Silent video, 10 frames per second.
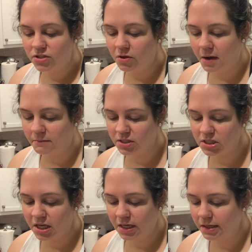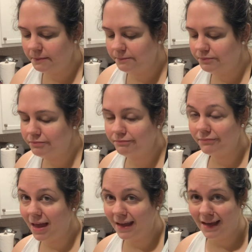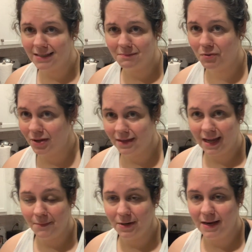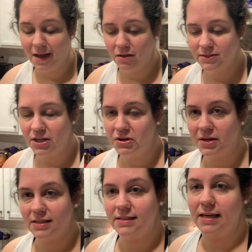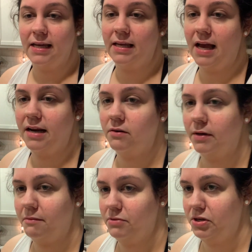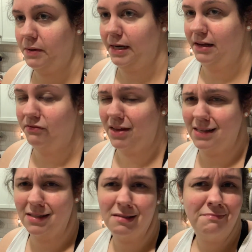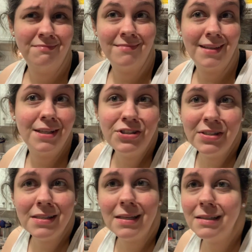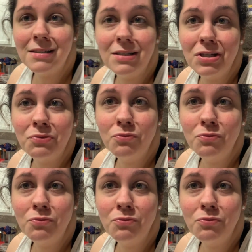So I'm just gonna, I guess, point the camera down so you can see kind of what I'm doing, if that's interesting to you.